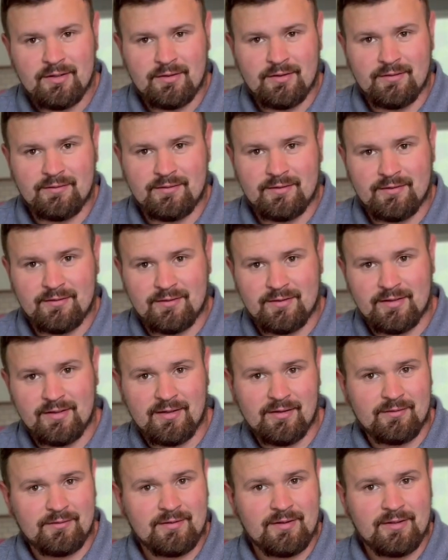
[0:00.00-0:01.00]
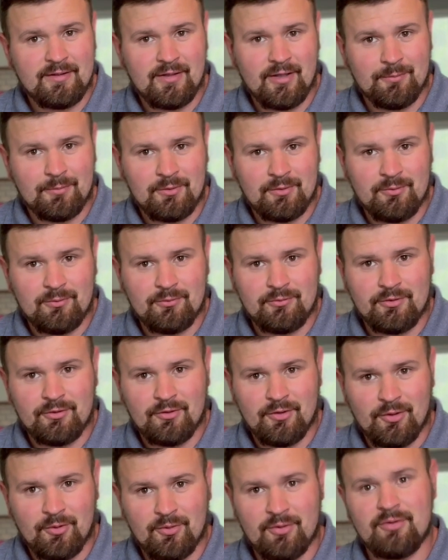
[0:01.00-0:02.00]
This is the
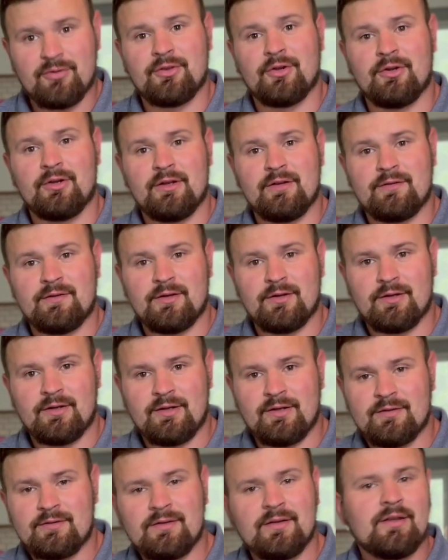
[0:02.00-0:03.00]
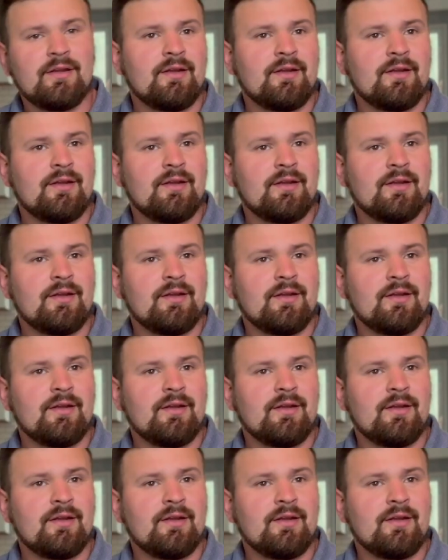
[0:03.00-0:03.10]
TW030 series.